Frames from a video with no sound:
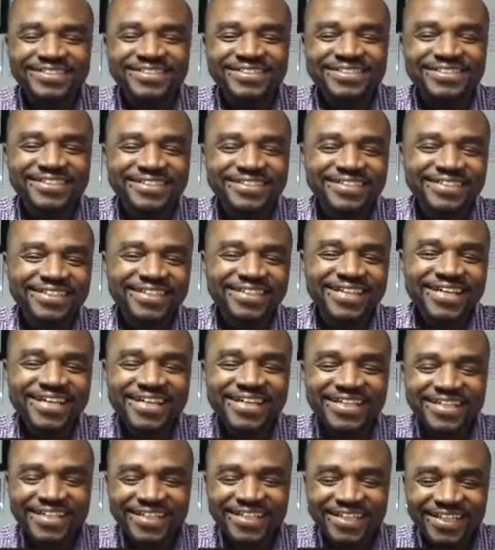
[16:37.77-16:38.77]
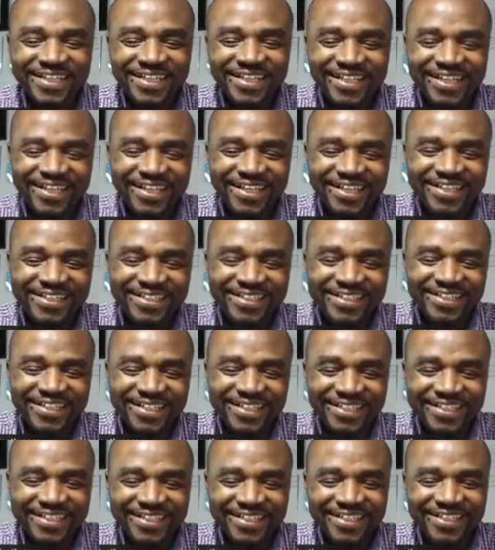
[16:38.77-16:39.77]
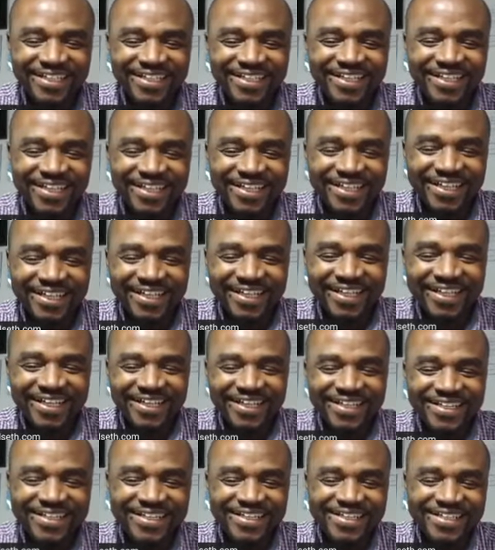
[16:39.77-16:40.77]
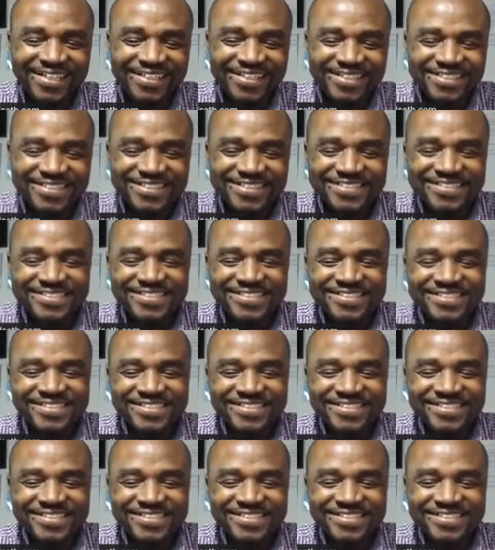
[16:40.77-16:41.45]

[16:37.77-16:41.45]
[no speech]